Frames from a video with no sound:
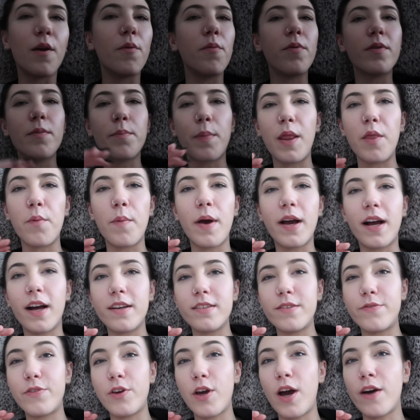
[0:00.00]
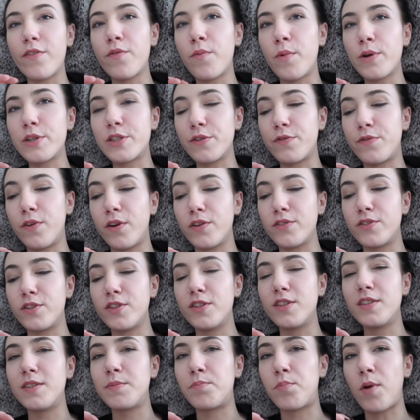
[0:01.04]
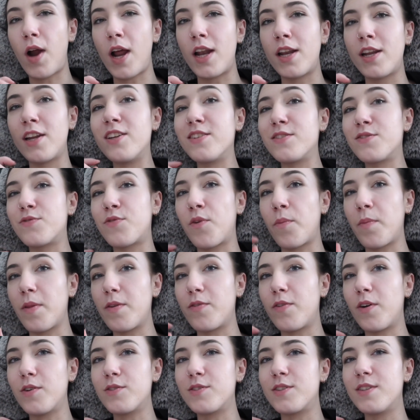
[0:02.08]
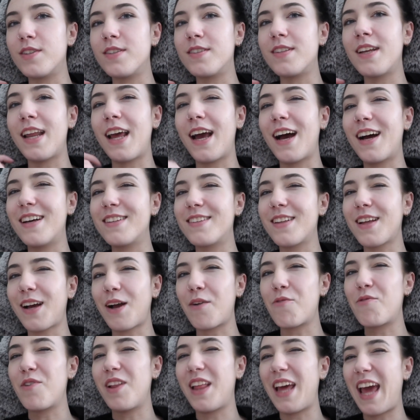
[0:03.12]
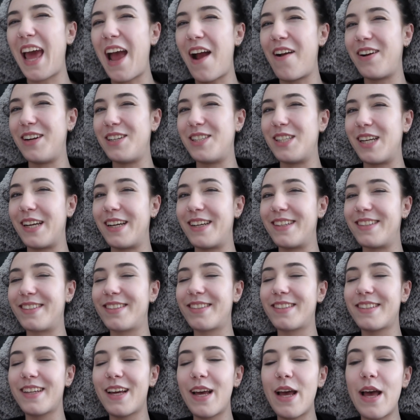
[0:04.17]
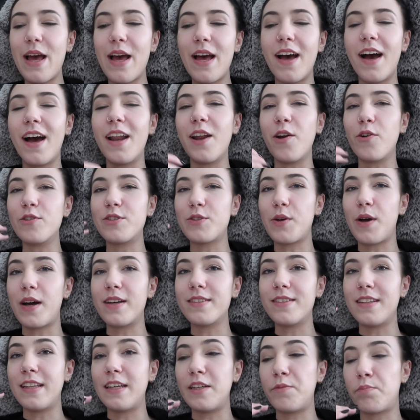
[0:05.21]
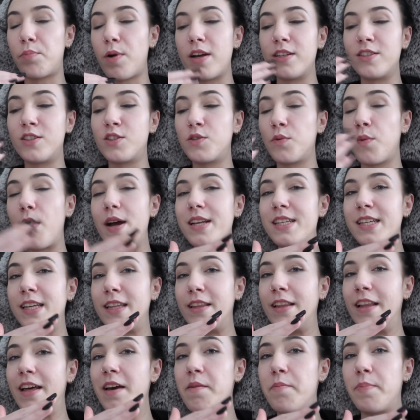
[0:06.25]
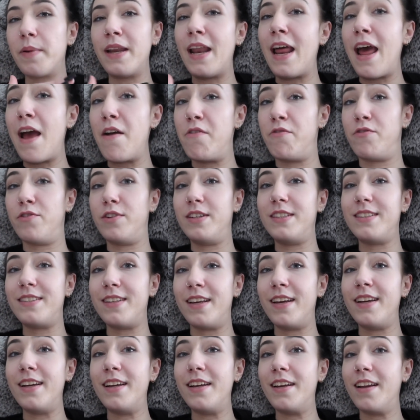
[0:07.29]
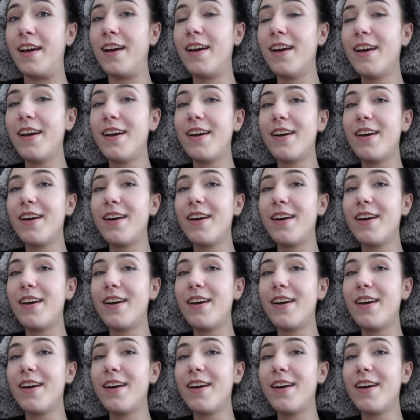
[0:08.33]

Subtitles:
And by the way, guys, if you haven't watched The Fosters, Brandon is from The Fosters, and he has like a really hairy chest, and he also has a sweaty lip in every scene.